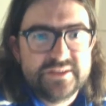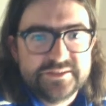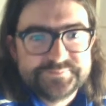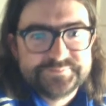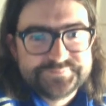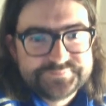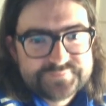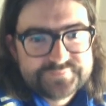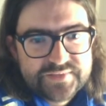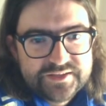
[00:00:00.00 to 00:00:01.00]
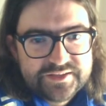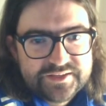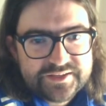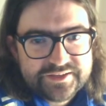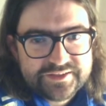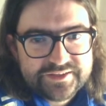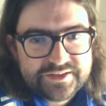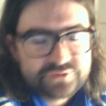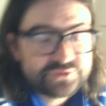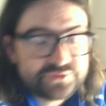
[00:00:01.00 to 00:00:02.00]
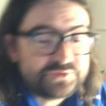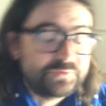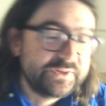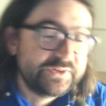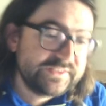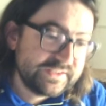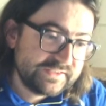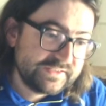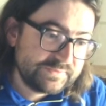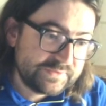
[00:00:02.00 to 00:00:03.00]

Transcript: Um, uh, I was just wanted to say that this this